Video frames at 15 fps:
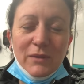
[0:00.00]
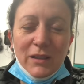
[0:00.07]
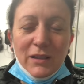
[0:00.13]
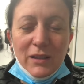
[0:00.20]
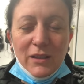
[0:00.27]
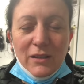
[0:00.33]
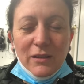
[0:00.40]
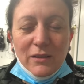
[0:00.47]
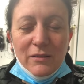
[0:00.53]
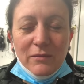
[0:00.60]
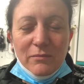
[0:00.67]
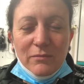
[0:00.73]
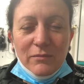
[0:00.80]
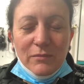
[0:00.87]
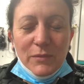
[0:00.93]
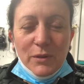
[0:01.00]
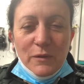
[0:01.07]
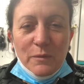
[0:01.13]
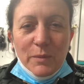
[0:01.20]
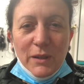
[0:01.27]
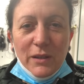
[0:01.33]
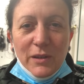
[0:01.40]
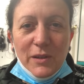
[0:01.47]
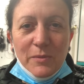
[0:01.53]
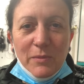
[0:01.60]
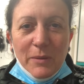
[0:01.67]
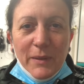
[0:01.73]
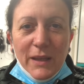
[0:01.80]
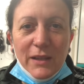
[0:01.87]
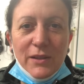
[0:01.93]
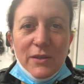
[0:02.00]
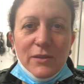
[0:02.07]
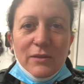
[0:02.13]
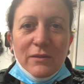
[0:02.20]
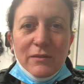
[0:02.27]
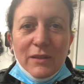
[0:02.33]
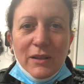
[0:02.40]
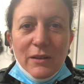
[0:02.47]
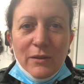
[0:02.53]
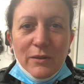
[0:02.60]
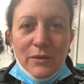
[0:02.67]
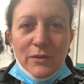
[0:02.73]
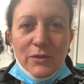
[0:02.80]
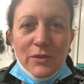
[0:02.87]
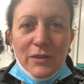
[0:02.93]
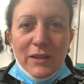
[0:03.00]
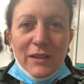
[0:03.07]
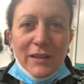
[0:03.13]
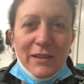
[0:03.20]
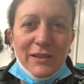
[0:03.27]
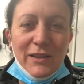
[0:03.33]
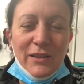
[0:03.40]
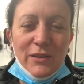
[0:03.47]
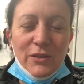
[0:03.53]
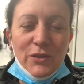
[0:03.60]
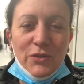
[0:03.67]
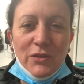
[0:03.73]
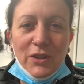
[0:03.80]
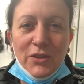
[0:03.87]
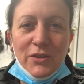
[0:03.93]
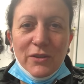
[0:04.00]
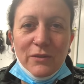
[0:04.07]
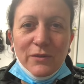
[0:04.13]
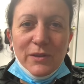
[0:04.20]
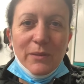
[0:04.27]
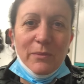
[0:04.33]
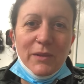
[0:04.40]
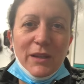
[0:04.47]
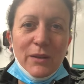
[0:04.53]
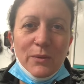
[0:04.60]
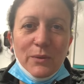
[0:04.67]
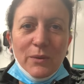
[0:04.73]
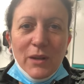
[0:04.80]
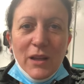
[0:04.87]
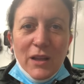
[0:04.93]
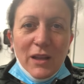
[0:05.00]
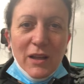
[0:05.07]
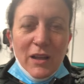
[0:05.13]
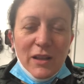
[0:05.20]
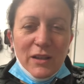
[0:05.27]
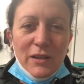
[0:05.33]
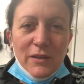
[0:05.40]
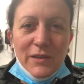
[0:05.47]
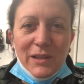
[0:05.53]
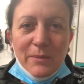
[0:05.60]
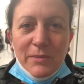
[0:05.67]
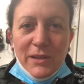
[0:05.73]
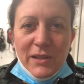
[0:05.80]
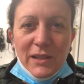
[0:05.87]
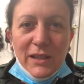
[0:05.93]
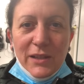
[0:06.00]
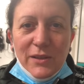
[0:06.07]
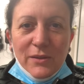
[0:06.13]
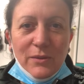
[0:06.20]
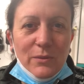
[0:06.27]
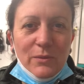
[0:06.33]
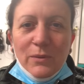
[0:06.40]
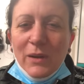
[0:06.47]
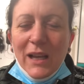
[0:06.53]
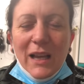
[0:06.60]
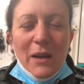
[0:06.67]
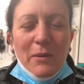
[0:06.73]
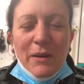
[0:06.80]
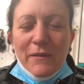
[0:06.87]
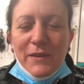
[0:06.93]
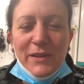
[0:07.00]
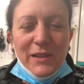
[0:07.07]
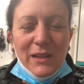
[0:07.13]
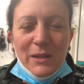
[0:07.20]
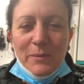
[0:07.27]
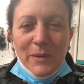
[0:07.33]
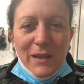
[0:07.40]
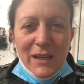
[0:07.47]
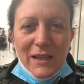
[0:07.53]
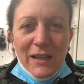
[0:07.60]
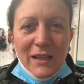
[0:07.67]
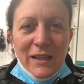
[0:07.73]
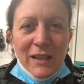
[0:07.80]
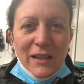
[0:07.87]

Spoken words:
I can't move because my back's is in contraction or something, or you slipped a disc, or however it's going to be.